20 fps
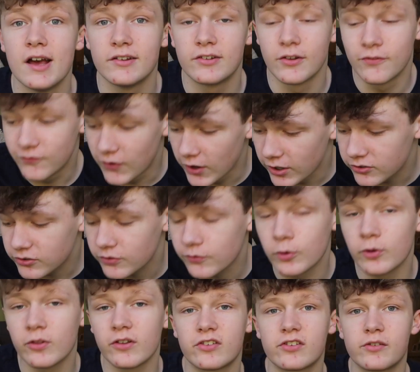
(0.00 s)
So first
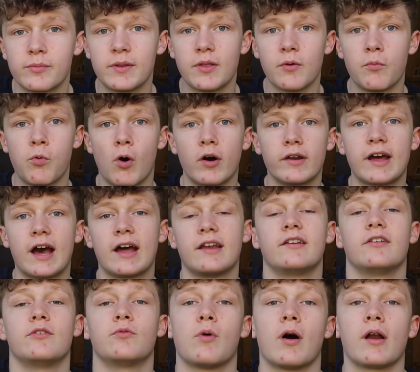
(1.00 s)
of all, this is going to be the
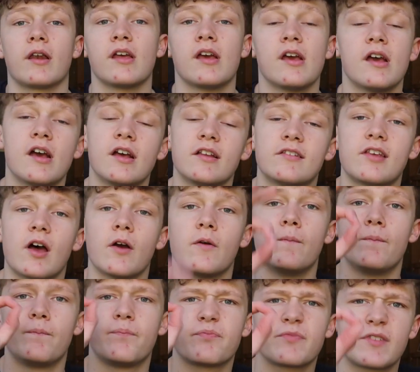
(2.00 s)
one-handed one.
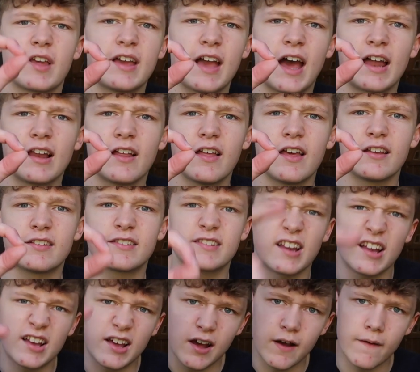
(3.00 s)
So, do your hand like
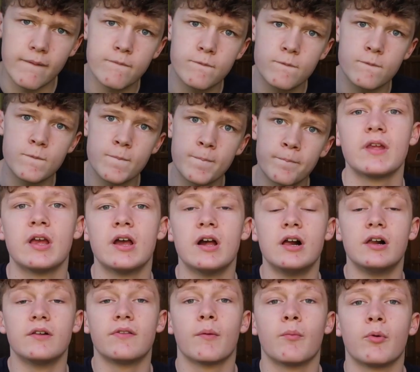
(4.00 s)
this, like a...
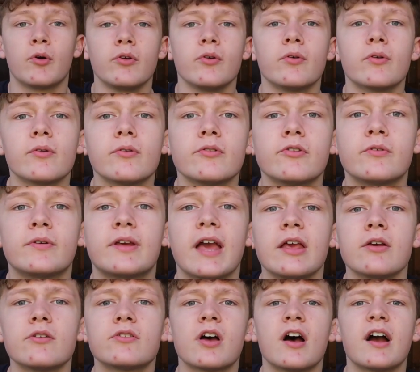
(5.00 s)
Then what you're going to want to do,
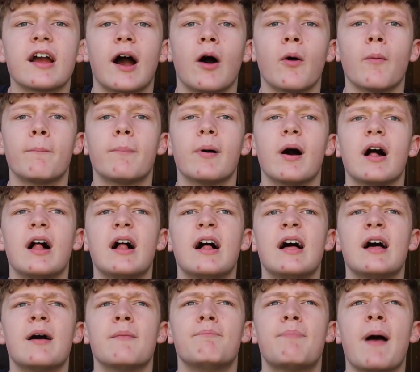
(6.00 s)
get your tongue out, but
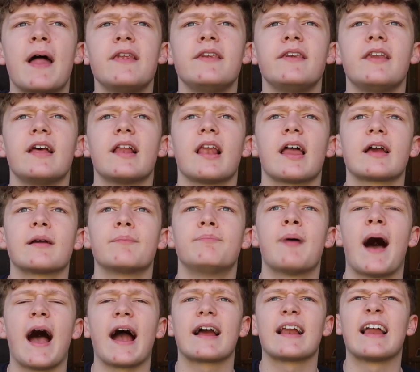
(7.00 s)
bend it
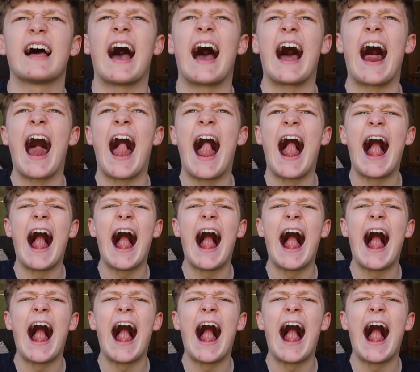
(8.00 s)
like back like that.